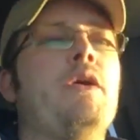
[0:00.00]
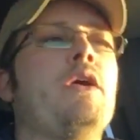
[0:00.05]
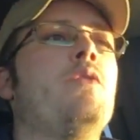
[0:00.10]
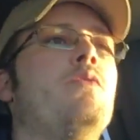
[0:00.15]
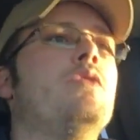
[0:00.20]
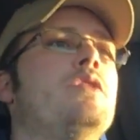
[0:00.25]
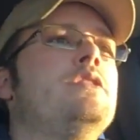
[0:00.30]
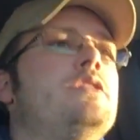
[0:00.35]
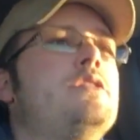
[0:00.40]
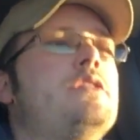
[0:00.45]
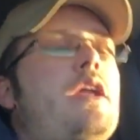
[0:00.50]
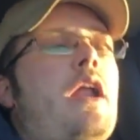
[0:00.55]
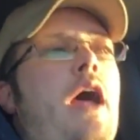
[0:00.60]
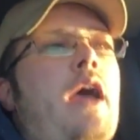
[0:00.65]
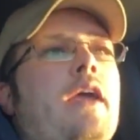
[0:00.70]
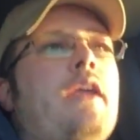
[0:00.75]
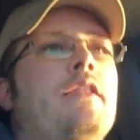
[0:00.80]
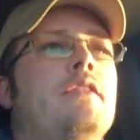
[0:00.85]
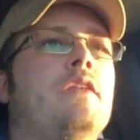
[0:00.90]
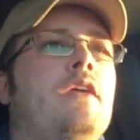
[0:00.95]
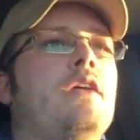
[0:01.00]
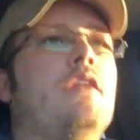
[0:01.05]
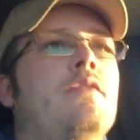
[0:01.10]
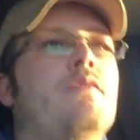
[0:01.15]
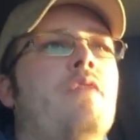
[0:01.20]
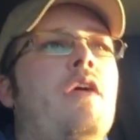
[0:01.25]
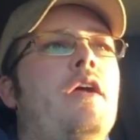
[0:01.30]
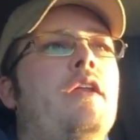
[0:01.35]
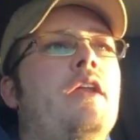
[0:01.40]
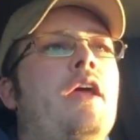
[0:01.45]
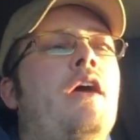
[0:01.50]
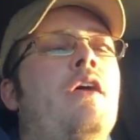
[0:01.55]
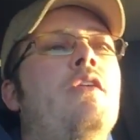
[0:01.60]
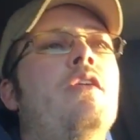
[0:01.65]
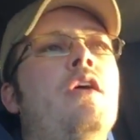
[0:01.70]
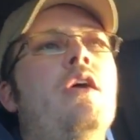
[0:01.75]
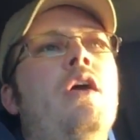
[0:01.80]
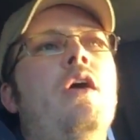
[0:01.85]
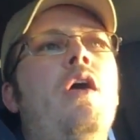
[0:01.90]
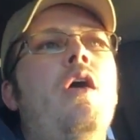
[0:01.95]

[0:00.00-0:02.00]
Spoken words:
big ones that I can think of right now.